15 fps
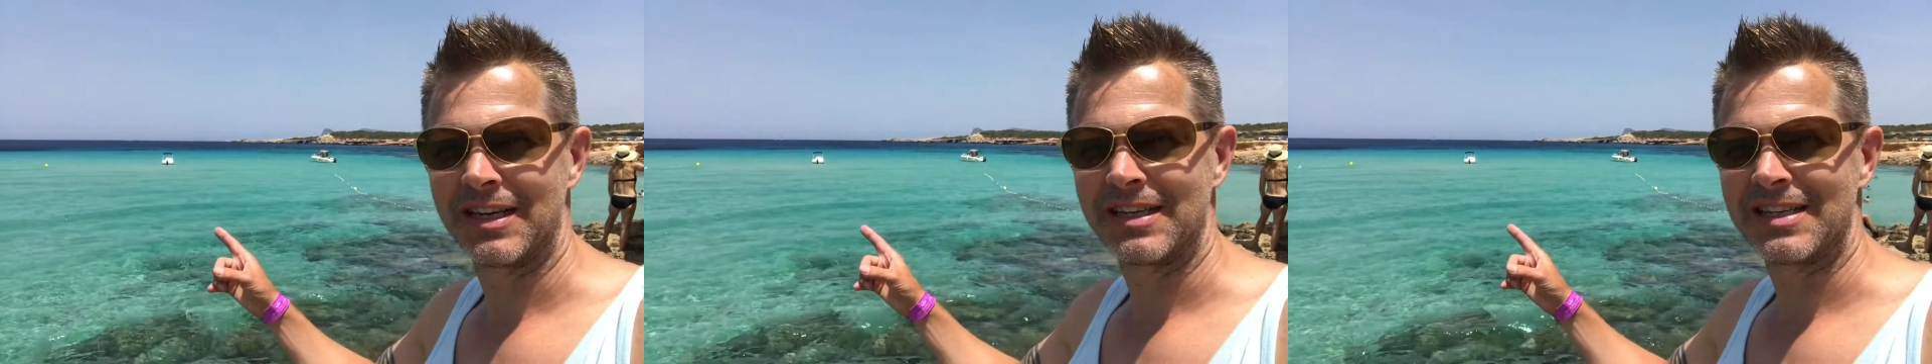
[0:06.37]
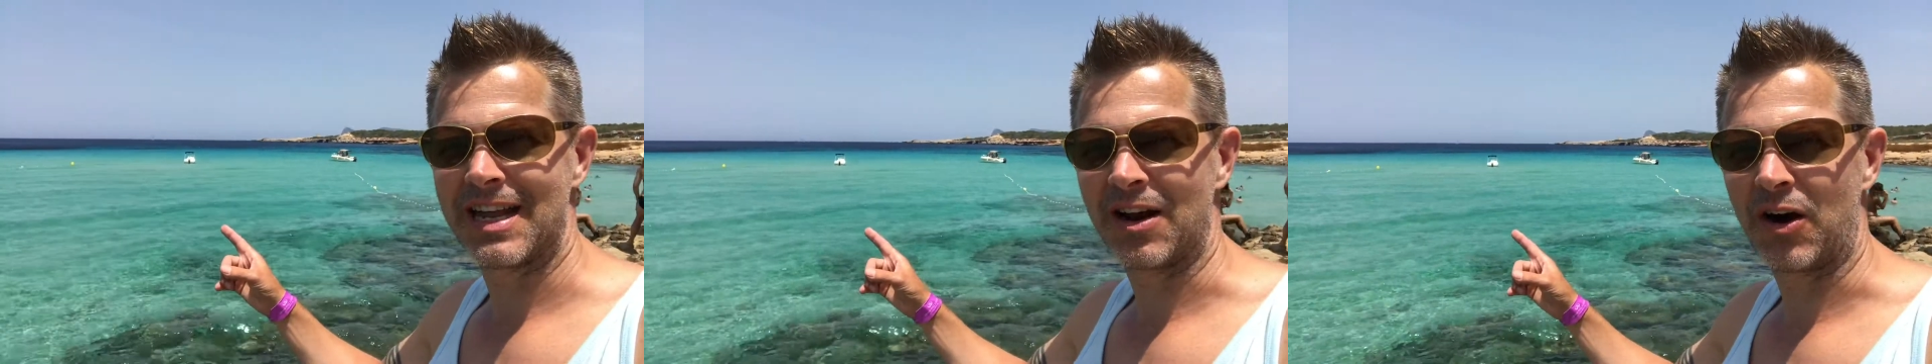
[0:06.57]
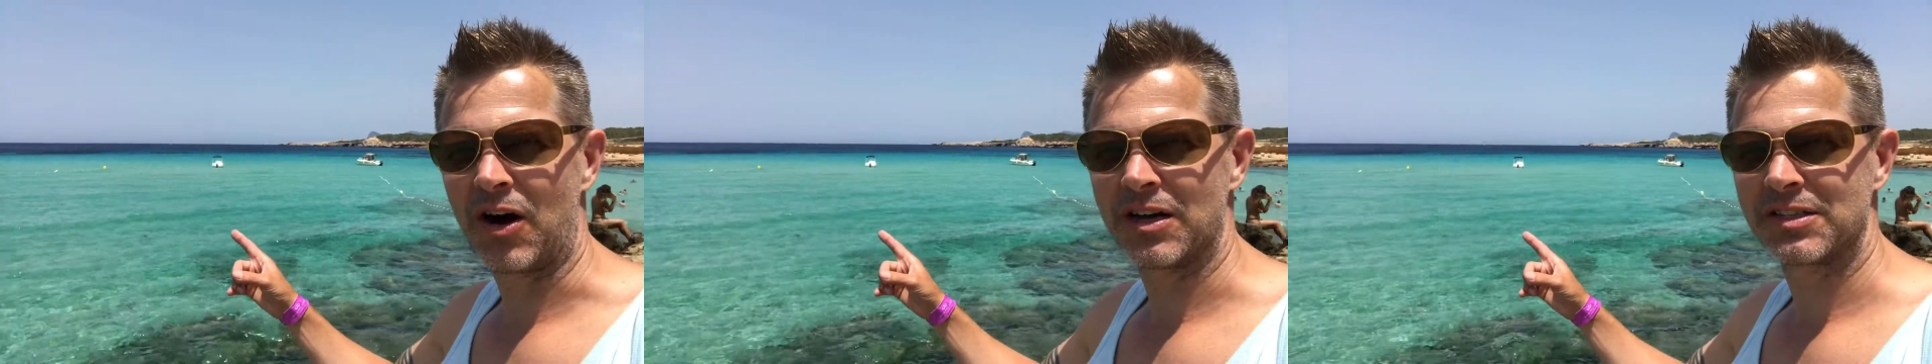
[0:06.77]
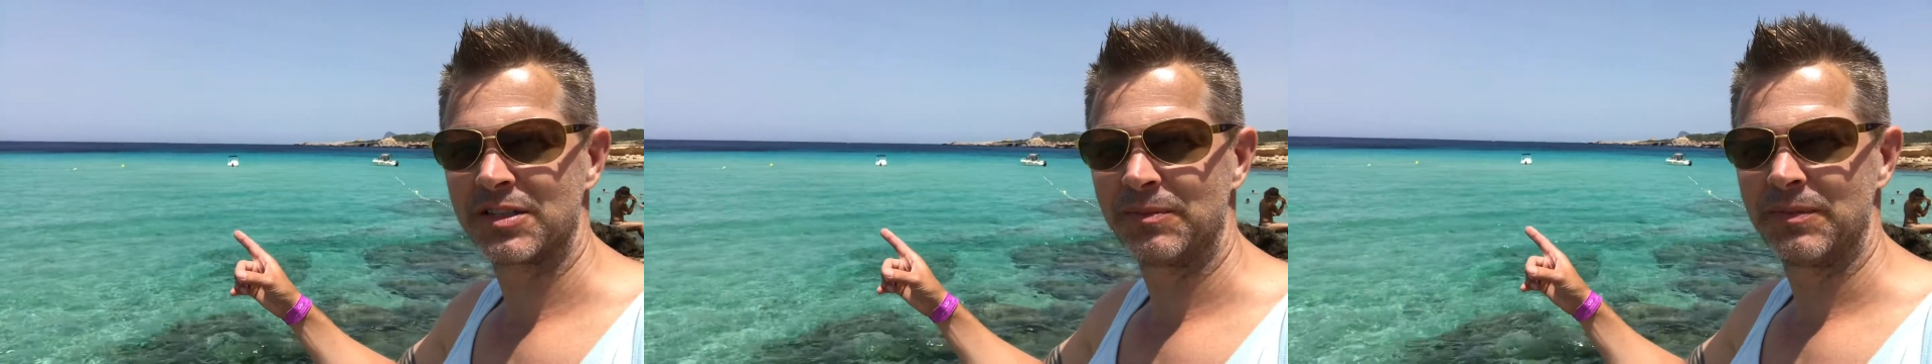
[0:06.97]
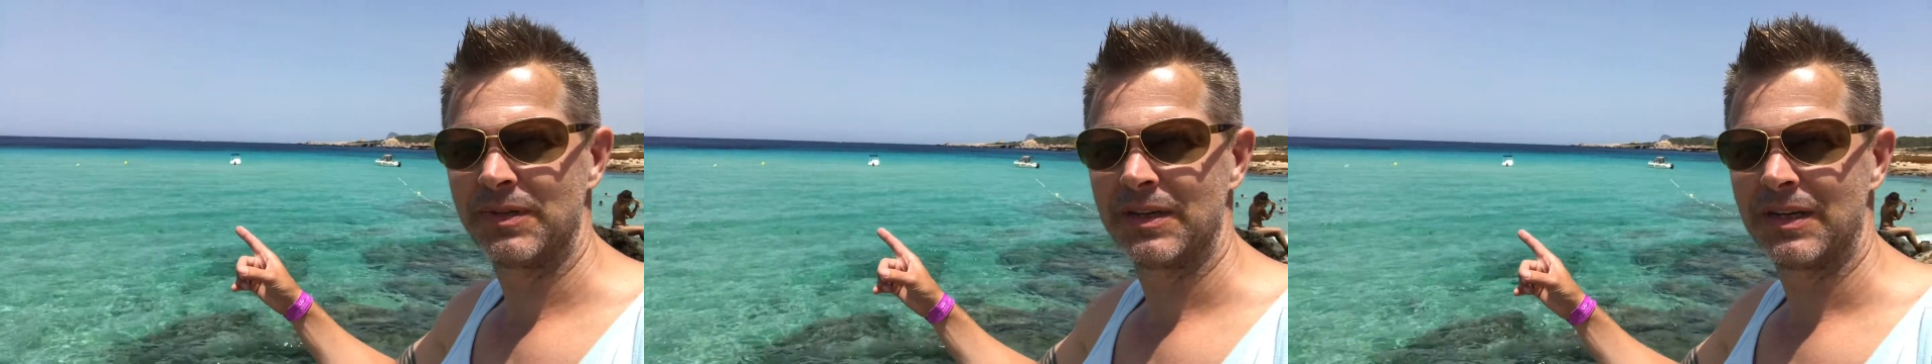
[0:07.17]
Isn't that
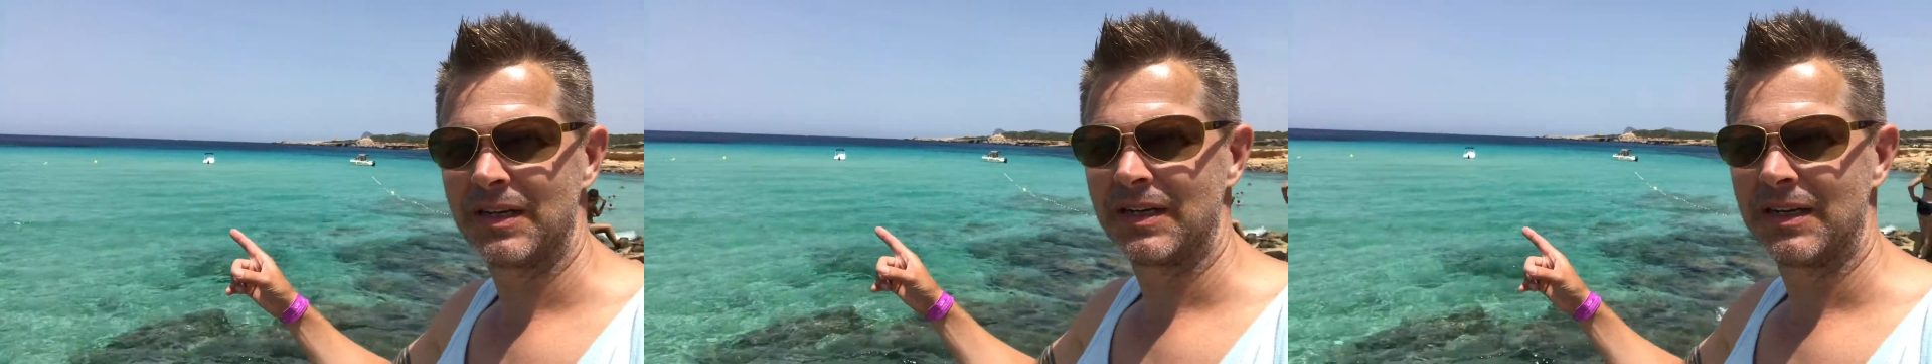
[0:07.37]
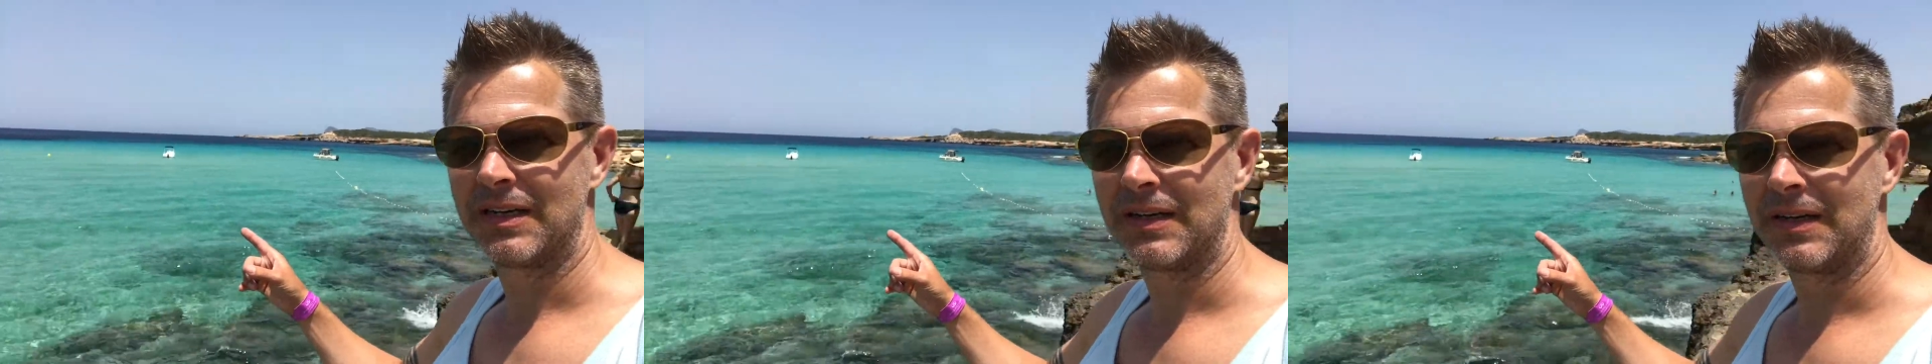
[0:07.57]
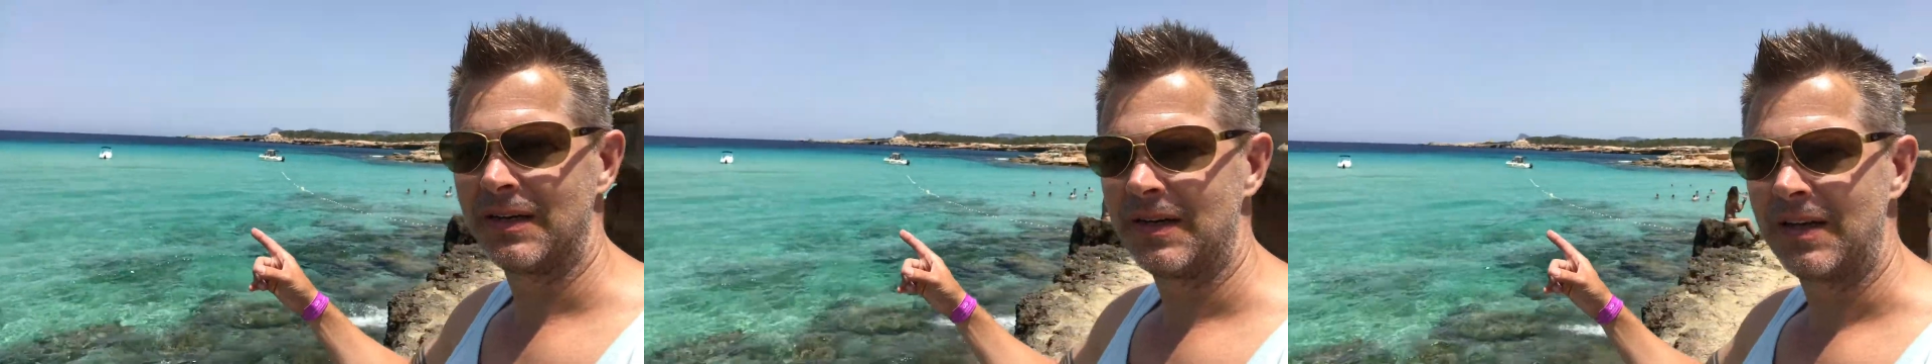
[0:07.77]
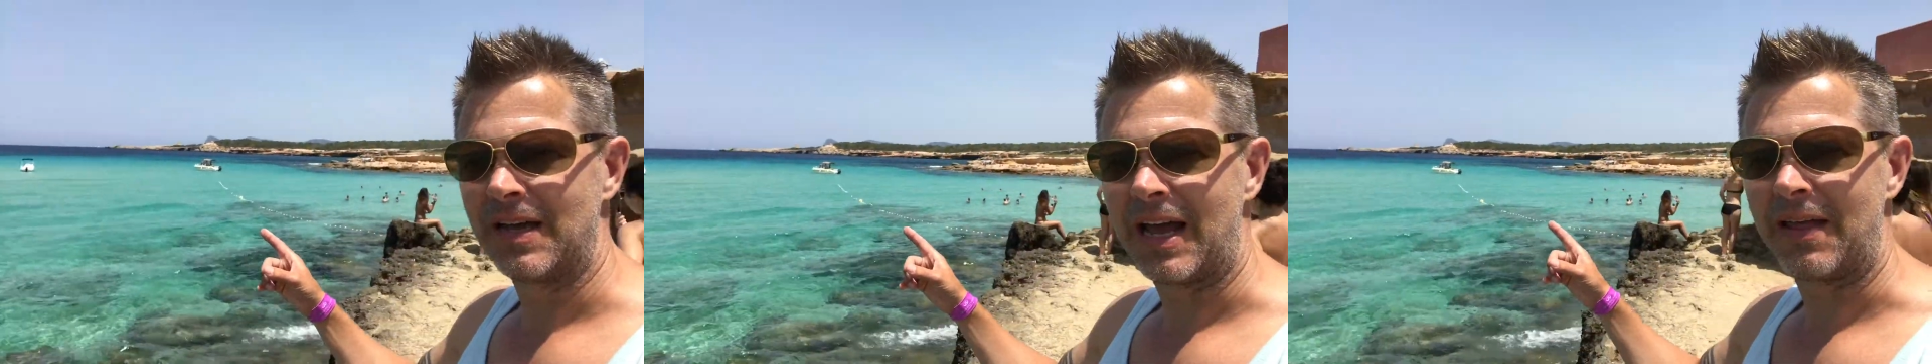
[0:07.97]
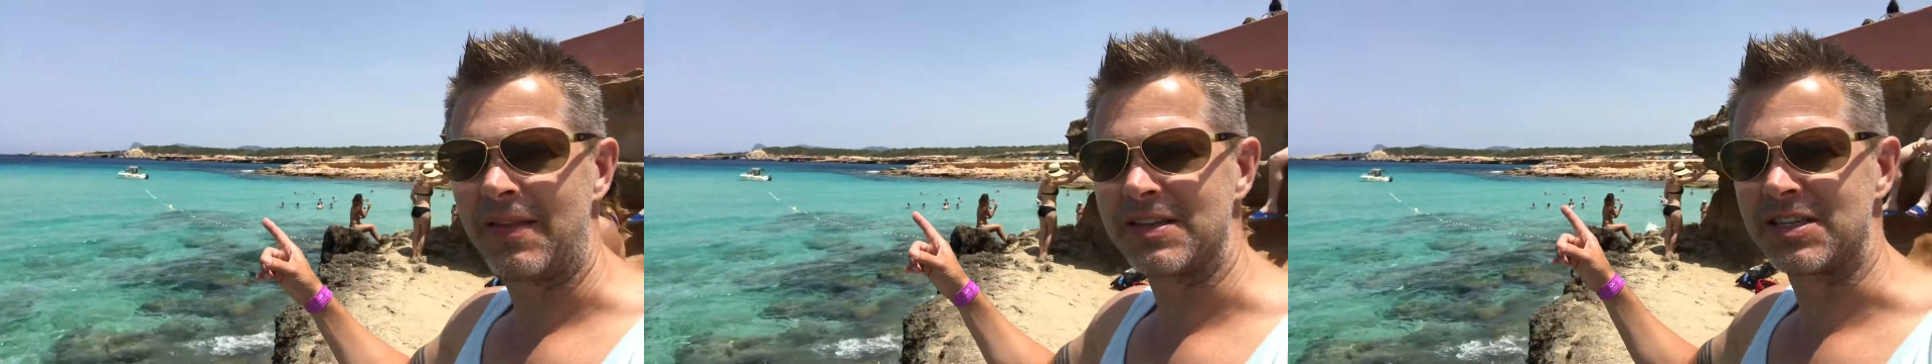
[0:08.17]
awesome?
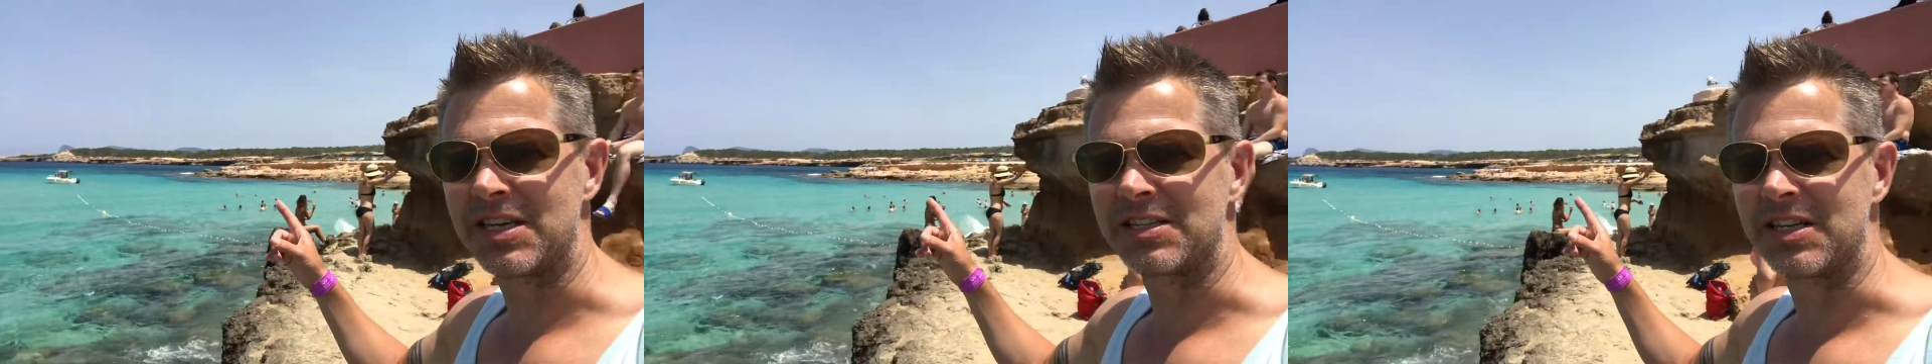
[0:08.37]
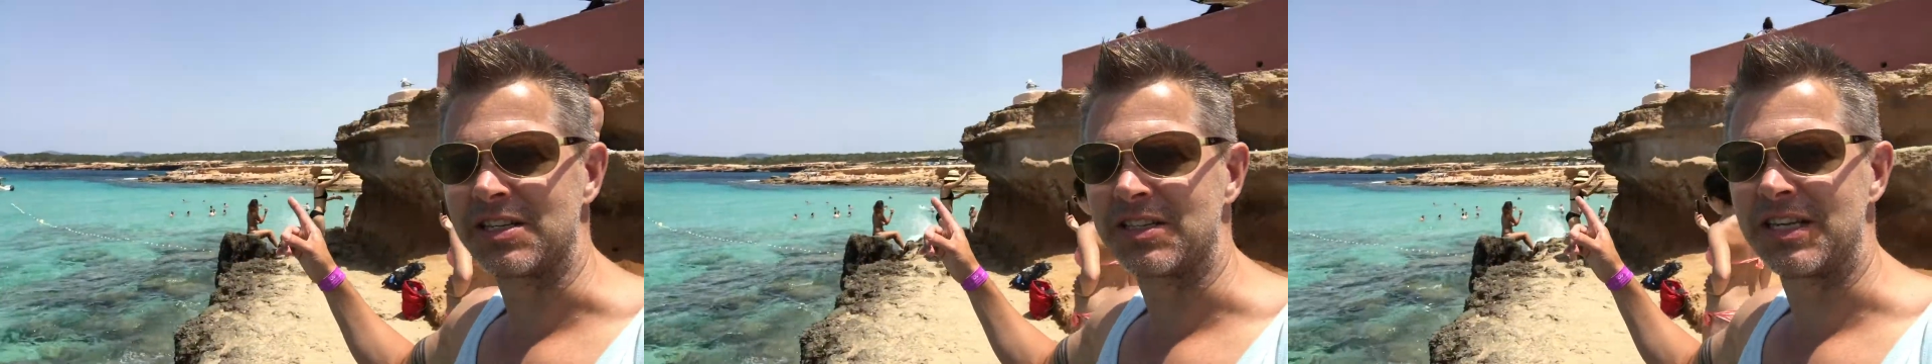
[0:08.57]
And this is, it.